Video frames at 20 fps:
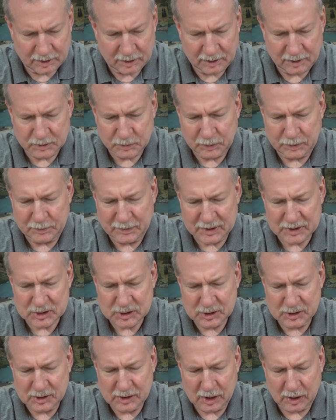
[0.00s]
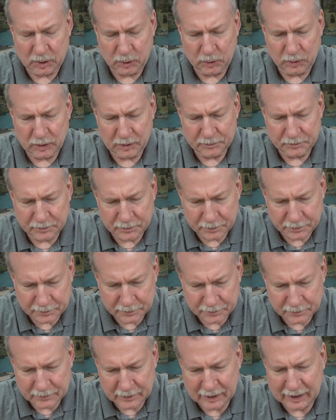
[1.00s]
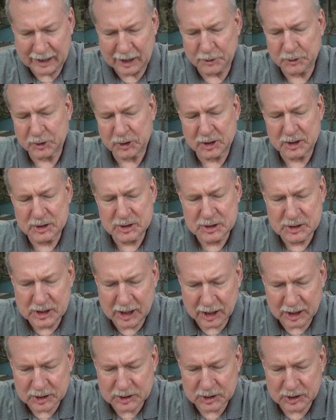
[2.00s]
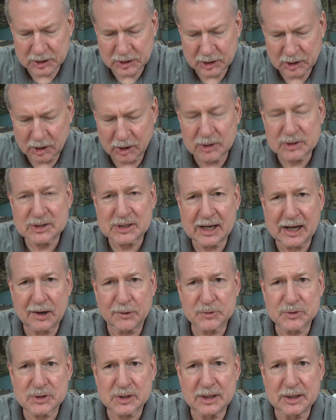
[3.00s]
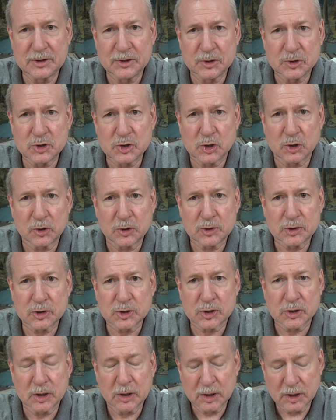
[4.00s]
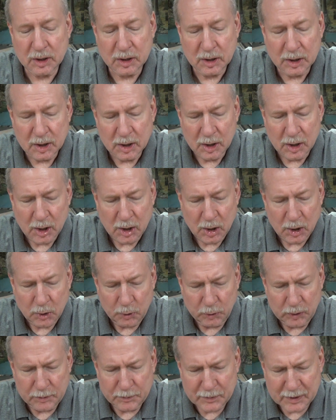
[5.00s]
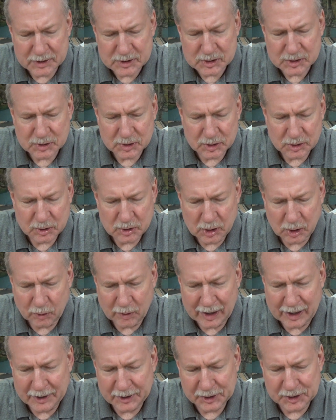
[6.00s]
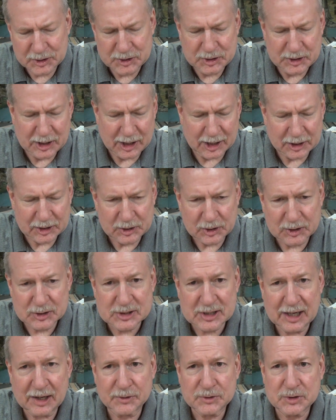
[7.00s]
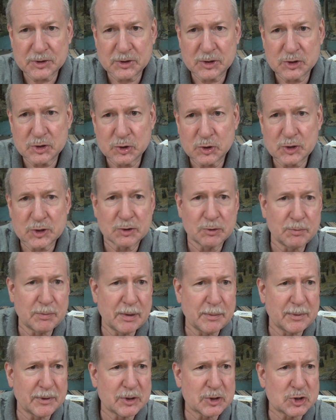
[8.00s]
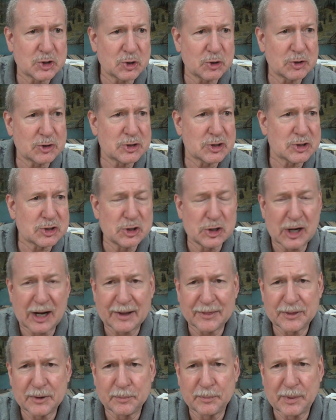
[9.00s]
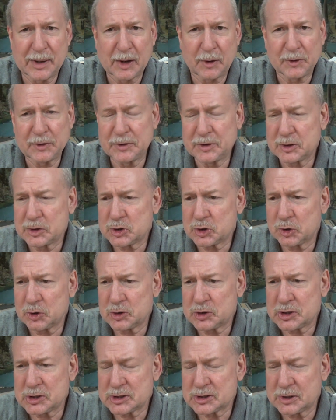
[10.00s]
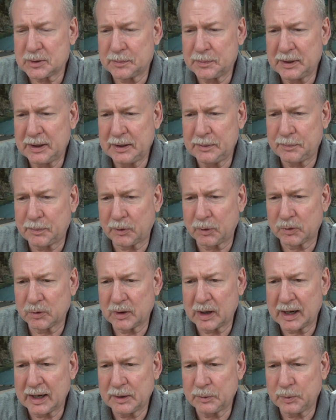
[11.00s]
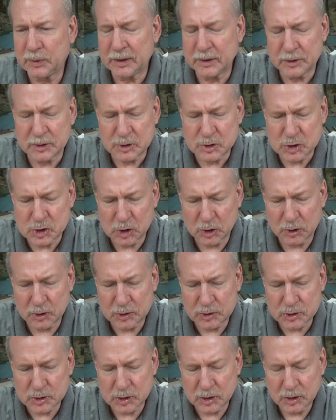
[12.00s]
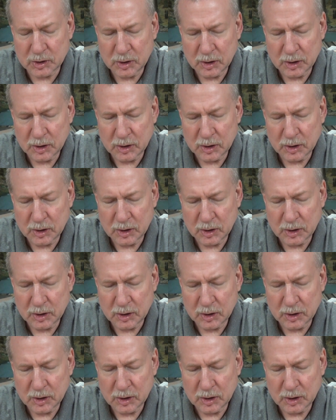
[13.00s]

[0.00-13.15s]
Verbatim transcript: is we must know how to conduct ourselves in the church. We must know how to conduct ourselves in the church. remember, the church is not the building, the church is the people, right? We're the church.